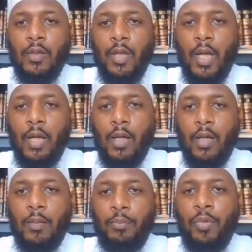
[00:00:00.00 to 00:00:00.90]
uh,
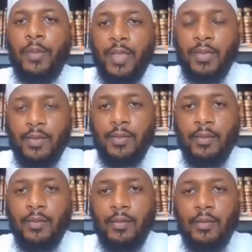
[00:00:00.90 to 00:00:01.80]
d- just to talk
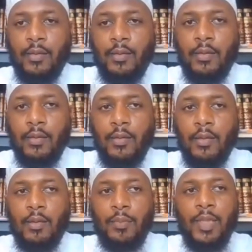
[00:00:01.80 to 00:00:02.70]
about black people
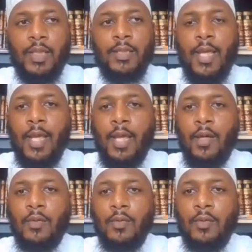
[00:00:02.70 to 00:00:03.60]
any old way that
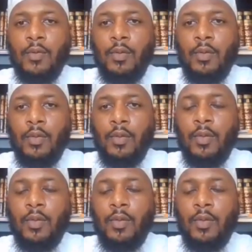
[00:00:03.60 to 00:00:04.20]
he wants to